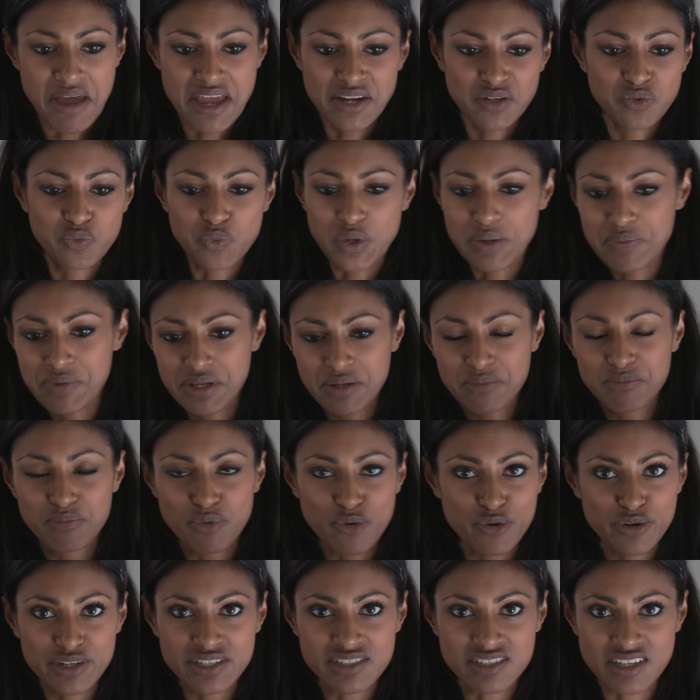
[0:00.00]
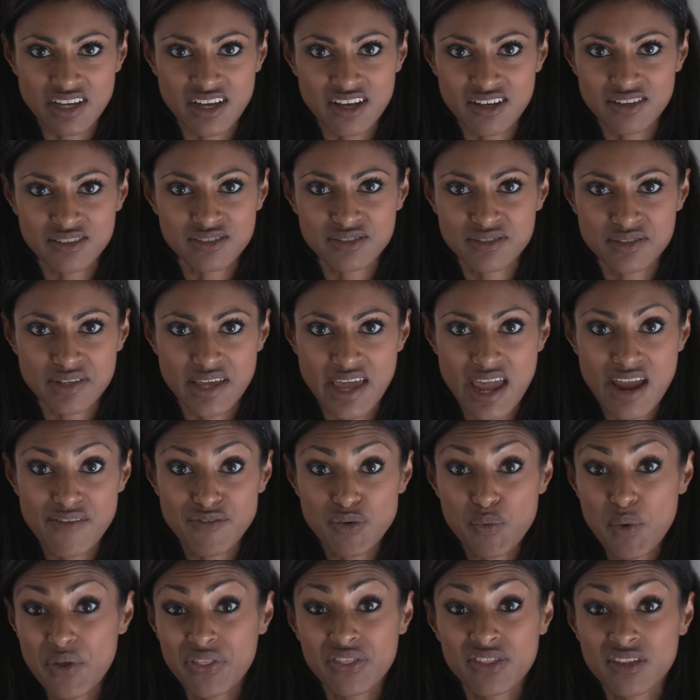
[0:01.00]
men, women, boys, girls,
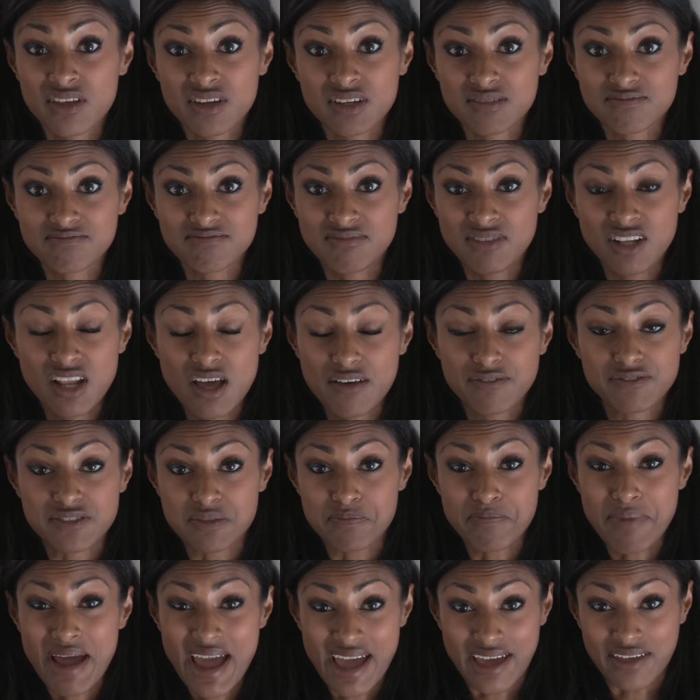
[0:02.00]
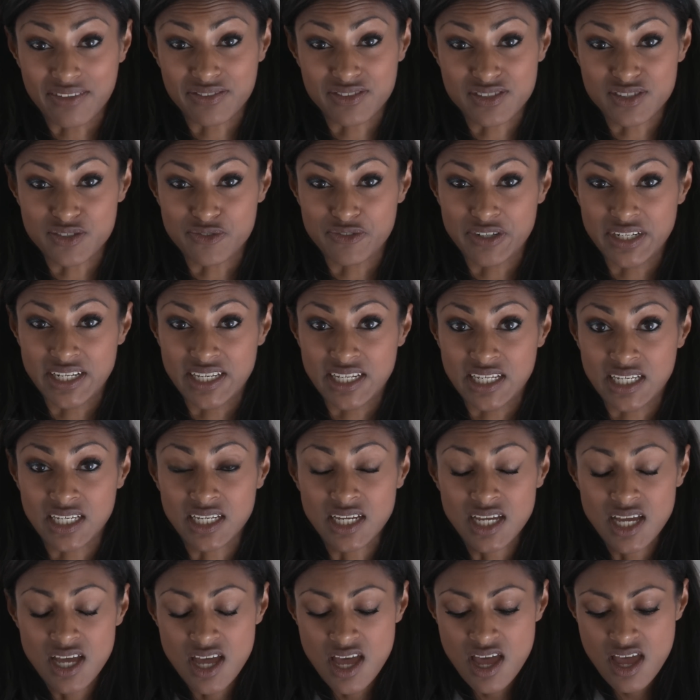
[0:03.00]
everyone that loves maths, really.
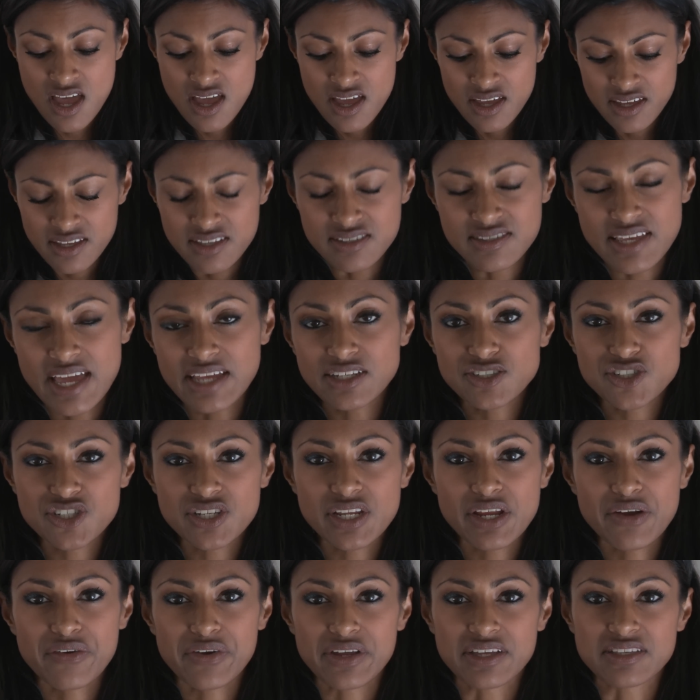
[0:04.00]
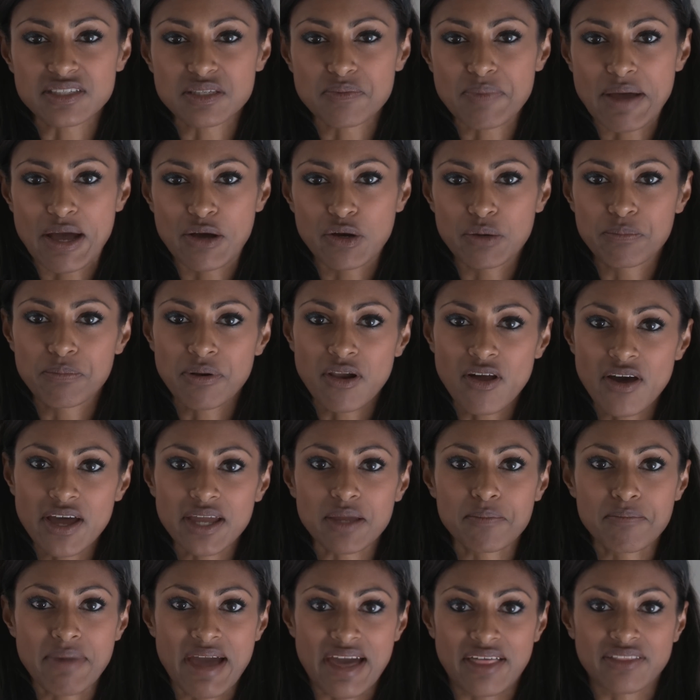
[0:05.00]
Because engineering is about
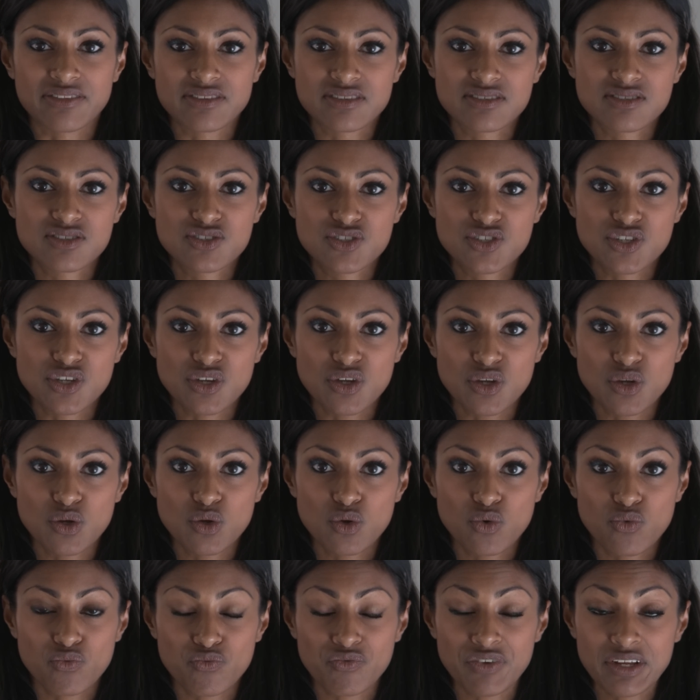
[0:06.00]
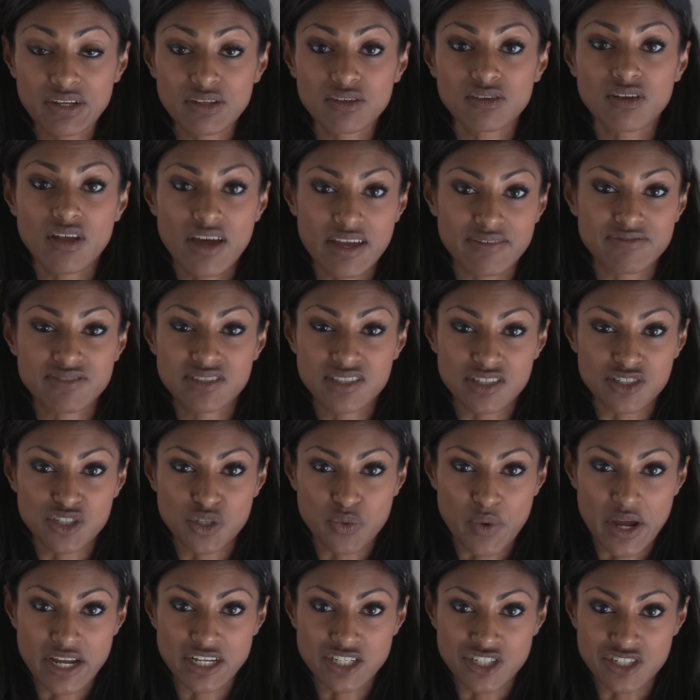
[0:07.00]
applying maths to real-life
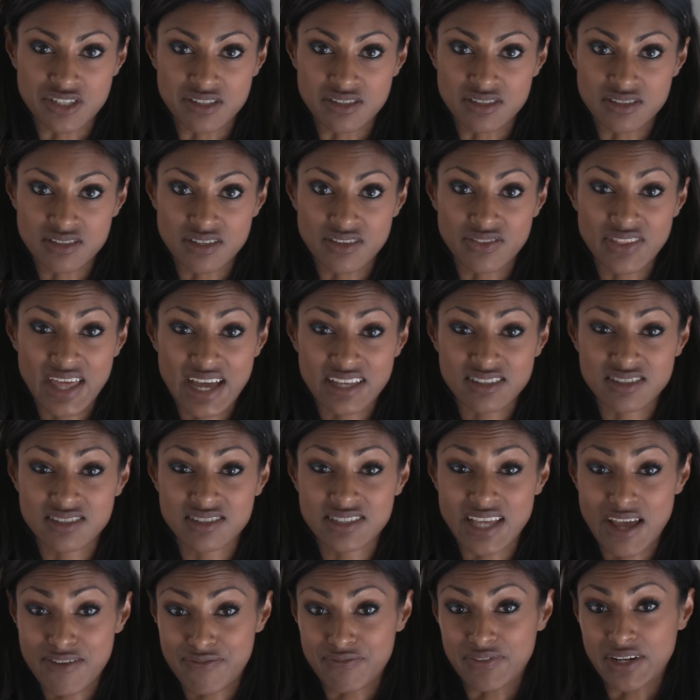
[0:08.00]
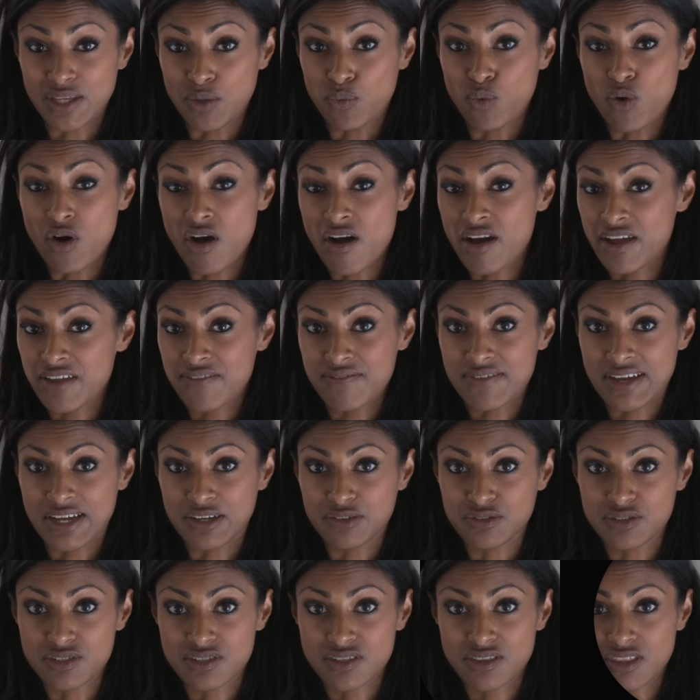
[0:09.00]
situations, and that's definitely what I
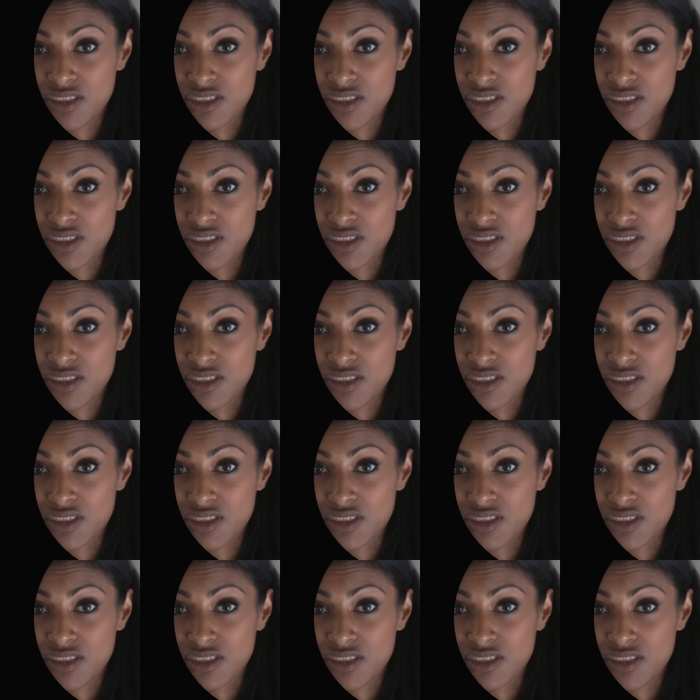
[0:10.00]
found